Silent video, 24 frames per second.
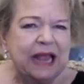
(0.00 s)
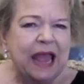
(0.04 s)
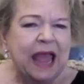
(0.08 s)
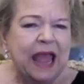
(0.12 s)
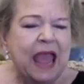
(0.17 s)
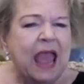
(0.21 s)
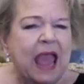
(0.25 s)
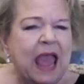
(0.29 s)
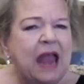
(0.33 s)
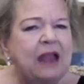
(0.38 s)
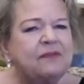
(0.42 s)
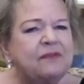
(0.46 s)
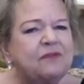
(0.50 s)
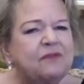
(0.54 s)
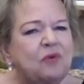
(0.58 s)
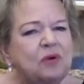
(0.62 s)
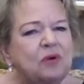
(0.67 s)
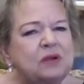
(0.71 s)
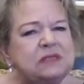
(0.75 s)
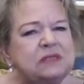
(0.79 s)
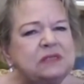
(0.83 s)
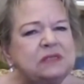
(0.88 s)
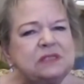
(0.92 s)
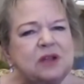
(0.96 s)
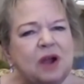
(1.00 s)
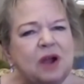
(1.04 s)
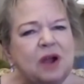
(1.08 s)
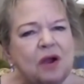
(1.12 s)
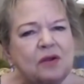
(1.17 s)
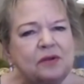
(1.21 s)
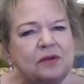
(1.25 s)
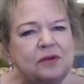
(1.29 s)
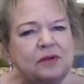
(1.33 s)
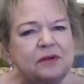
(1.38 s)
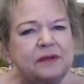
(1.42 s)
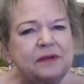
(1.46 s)
And of course, it's harder
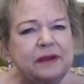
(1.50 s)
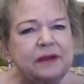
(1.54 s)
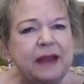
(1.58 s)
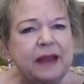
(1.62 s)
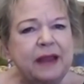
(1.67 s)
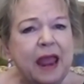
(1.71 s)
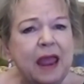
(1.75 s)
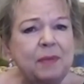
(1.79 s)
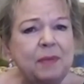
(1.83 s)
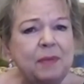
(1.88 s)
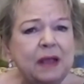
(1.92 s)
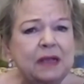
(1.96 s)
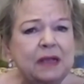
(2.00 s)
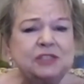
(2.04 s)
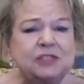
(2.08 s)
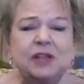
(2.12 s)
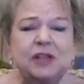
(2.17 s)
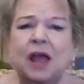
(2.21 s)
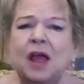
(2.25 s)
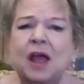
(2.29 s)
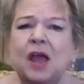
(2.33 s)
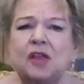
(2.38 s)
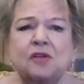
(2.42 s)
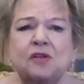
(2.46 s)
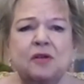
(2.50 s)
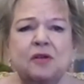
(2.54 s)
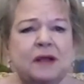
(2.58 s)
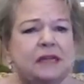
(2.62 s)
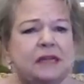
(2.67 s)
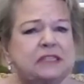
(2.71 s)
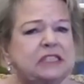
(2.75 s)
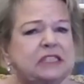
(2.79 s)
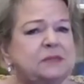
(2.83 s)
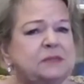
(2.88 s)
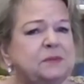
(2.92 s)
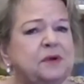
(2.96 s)
today because your
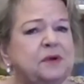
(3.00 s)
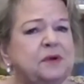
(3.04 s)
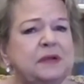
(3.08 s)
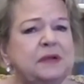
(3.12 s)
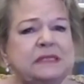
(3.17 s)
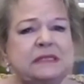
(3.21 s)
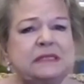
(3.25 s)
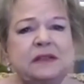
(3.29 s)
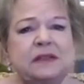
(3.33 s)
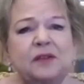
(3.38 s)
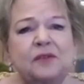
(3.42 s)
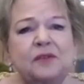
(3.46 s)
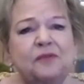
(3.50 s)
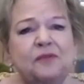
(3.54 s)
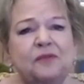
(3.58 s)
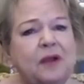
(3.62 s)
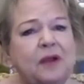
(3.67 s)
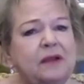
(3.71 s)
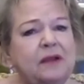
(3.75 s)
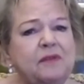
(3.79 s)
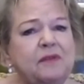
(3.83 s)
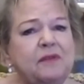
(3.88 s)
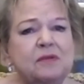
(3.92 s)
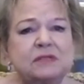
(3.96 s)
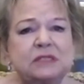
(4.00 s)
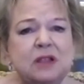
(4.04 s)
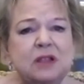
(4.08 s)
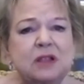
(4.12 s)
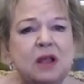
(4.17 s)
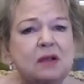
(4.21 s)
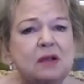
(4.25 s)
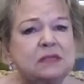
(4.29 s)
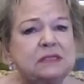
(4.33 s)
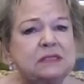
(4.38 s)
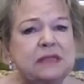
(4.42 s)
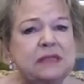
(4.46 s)
customer isn't in front of you as long
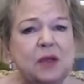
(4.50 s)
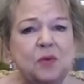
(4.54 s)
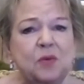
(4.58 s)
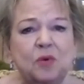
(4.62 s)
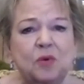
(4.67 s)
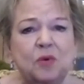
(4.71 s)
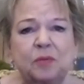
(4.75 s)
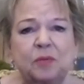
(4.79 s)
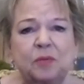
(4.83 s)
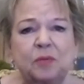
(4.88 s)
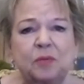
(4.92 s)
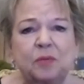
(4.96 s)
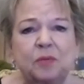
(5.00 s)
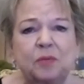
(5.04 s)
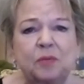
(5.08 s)
as they were before.